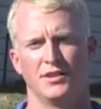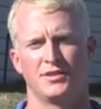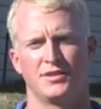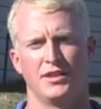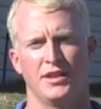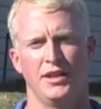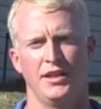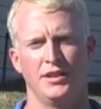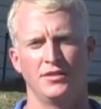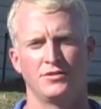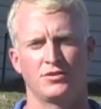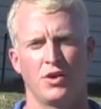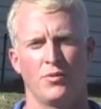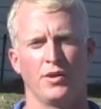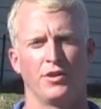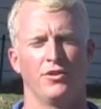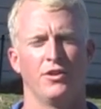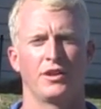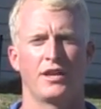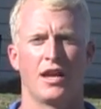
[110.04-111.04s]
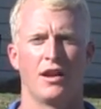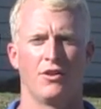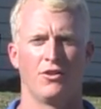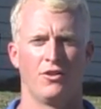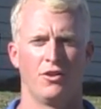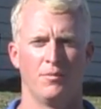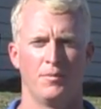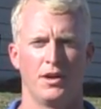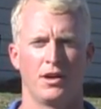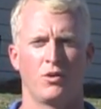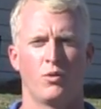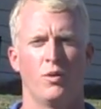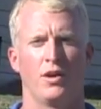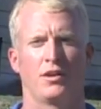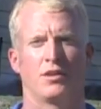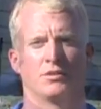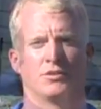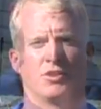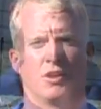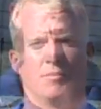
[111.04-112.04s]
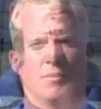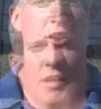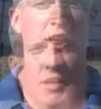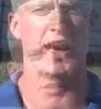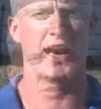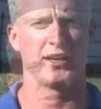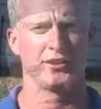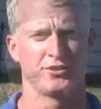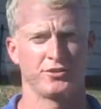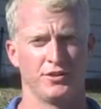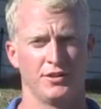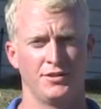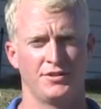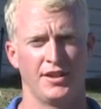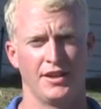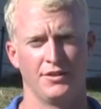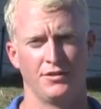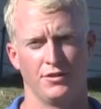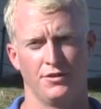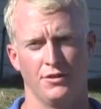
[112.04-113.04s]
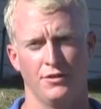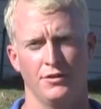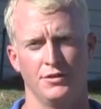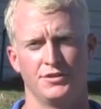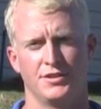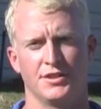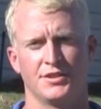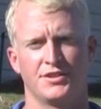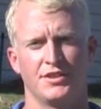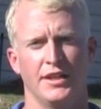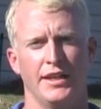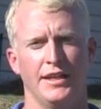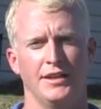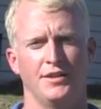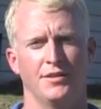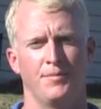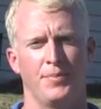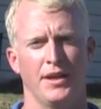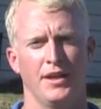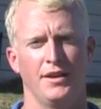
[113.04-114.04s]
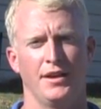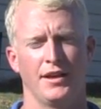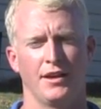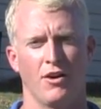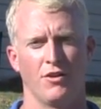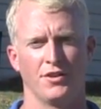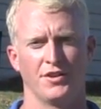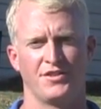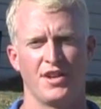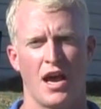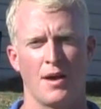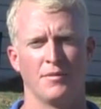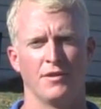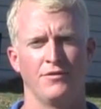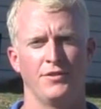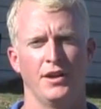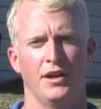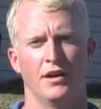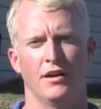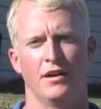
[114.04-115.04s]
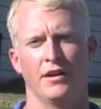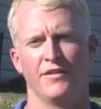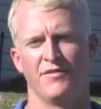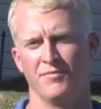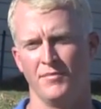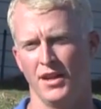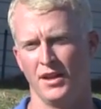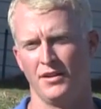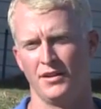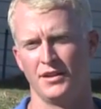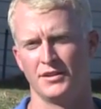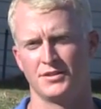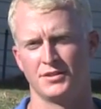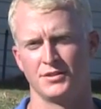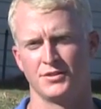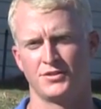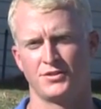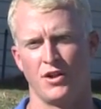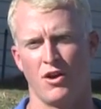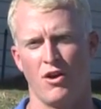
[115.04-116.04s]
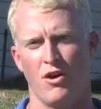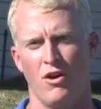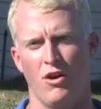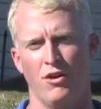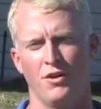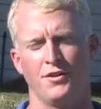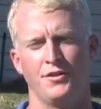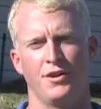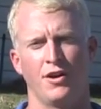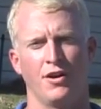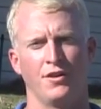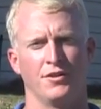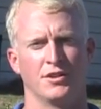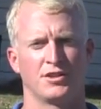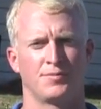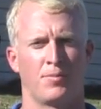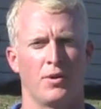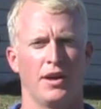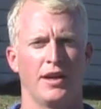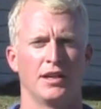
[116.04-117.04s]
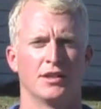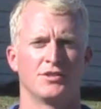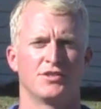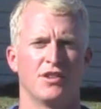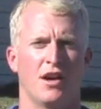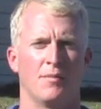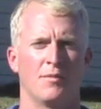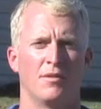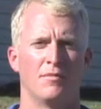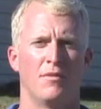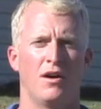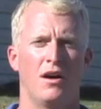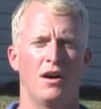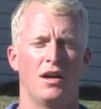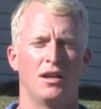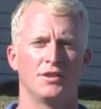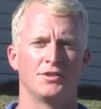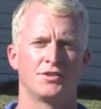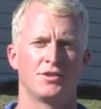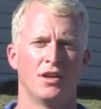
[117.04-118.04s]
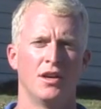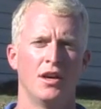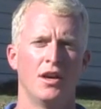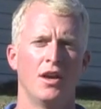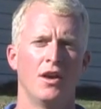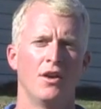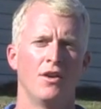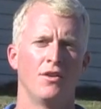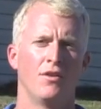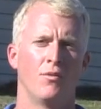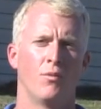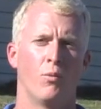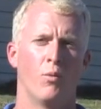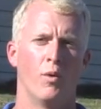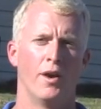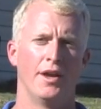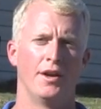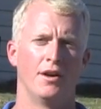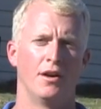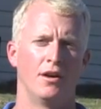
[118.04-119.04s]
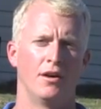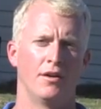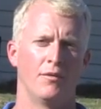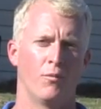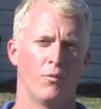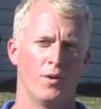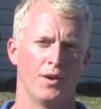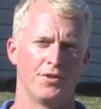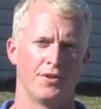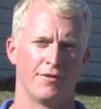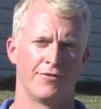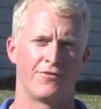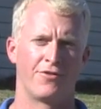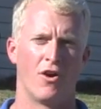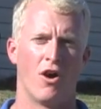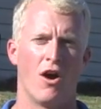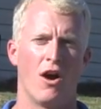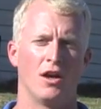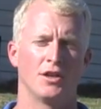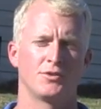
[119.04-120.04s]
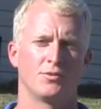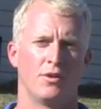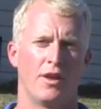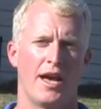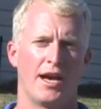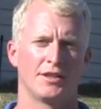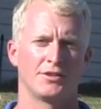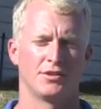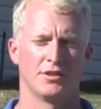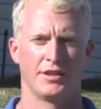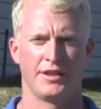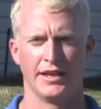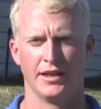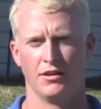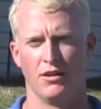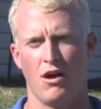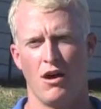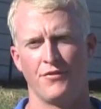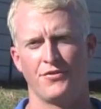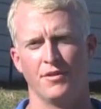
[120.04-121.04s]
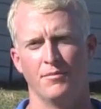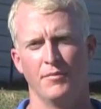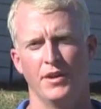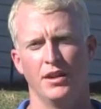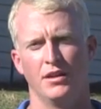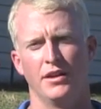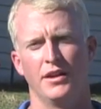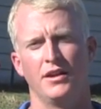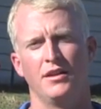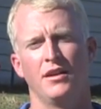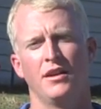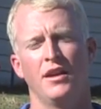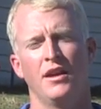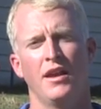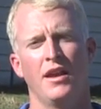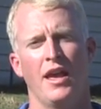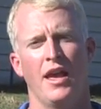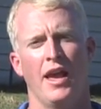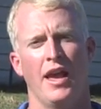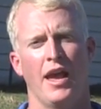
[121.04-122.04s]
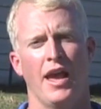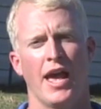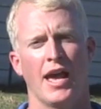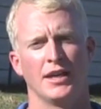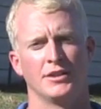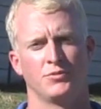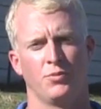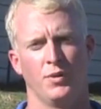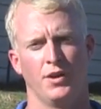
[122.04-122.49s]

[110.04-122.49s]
the seed, so we look at a little bit quicker germination. You'll actually tend to lose the seed depending on the time of year. If millet is installed during the spring and summer months, winter with the frost will actually kill off the millet. As